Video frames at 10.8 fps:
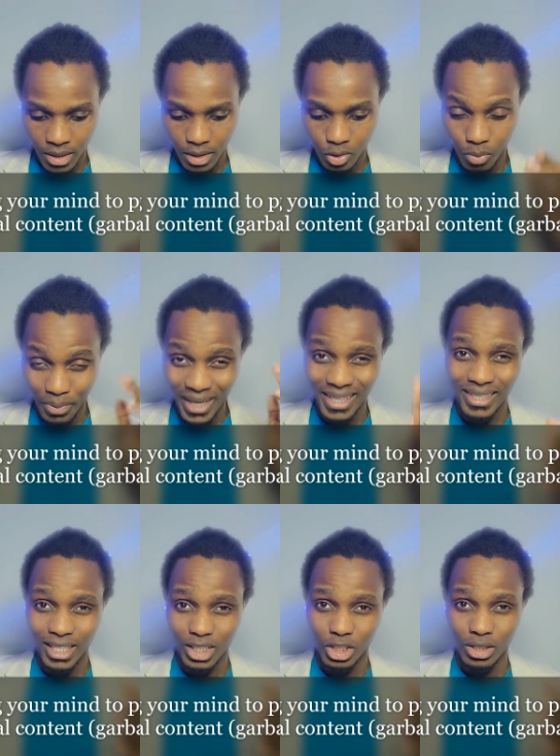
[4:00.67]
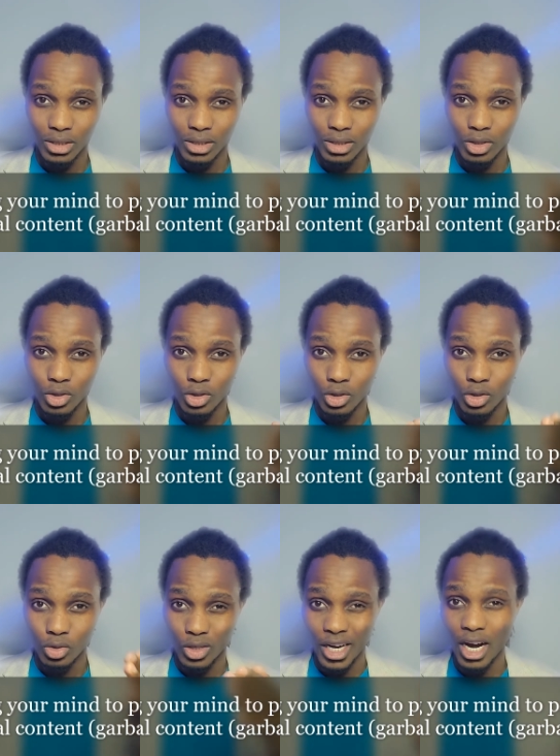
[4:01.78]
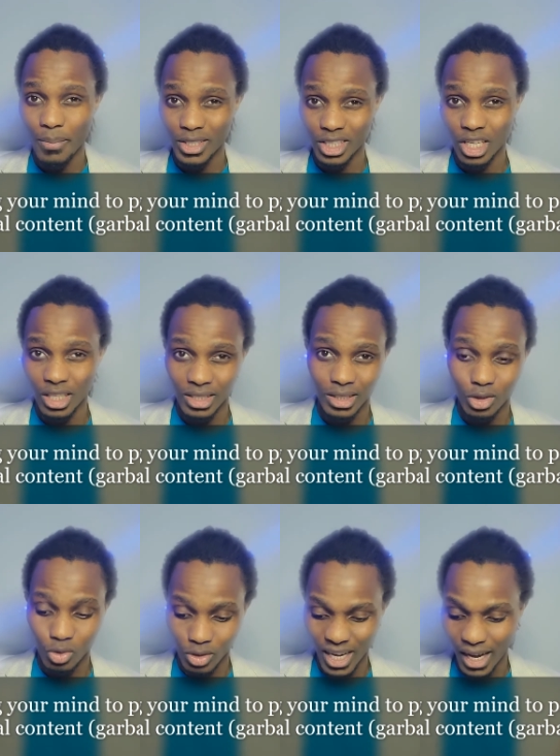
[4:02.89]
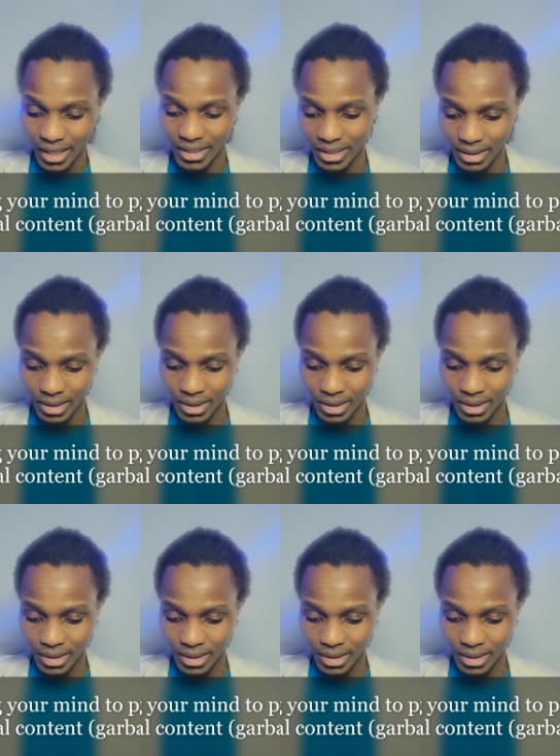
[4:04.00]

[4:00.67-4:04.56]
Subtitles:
to pay attention to garbage content, to content